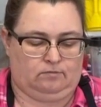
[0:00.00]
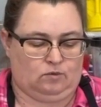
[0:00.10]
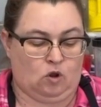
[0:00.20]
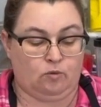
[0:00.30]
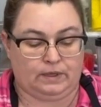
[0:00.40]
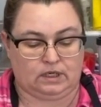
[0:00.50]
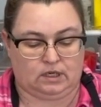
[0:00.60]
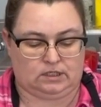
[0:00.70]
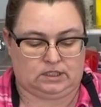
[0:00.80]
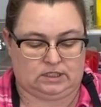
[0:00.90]
Hoping
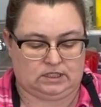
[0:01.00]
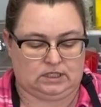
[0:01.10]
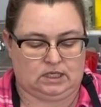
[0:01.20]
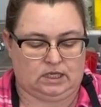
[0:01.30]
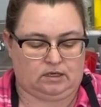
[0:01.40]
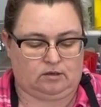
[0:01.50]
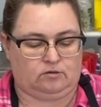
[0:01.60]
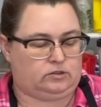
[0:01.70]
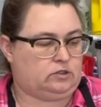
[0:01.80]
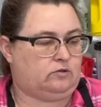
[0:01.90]
not to see it go
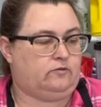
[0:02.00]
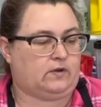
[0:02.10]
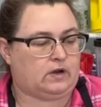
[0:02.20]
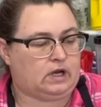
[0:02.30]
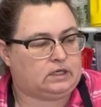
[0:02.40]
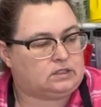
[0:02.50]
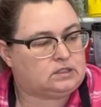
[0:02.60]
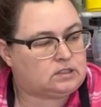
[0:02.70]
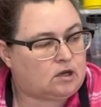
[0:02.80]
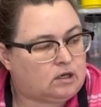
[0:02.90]
so far out of
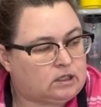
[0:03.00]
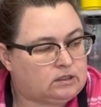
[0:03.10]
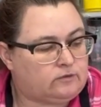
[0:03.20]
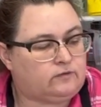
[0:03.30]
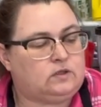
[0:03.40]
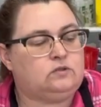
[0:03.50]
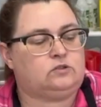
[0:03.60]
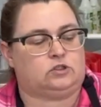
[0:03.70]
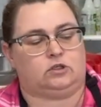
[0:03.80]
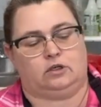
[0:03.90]
stock in the
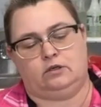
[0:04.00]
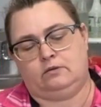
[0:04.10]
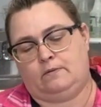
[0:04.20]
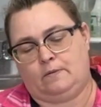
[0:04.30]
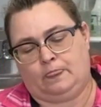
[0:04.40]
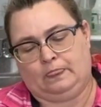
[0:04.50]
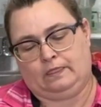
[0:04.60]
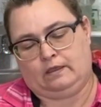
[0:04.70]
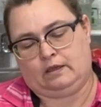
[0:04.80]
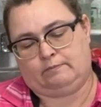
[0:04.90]
future,
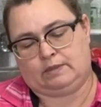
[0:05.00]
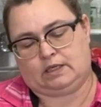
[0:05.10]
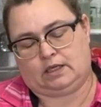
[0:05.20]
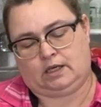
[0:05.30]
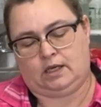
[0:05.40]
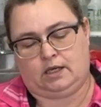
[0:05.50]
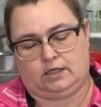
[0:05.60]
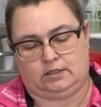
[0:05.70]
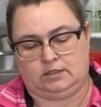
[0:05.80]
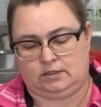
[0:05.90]

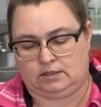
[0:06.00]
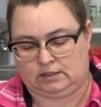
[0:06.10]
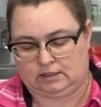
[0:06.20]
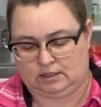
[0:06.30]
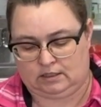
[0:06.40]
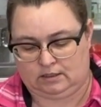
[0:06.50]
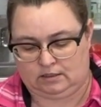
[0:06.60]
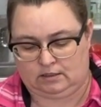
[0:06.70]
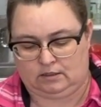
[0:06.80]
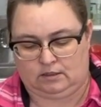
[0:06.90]
because
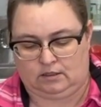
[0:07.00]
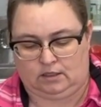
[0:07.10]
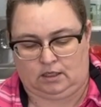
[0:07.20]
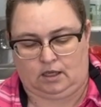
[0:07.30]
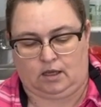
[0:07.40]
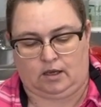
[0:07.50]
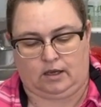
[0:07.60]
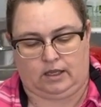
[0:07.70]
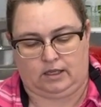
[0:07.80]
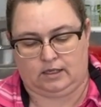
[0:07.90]

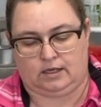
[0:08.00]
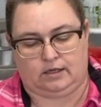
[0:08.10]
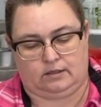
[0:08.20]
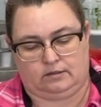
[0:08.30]
I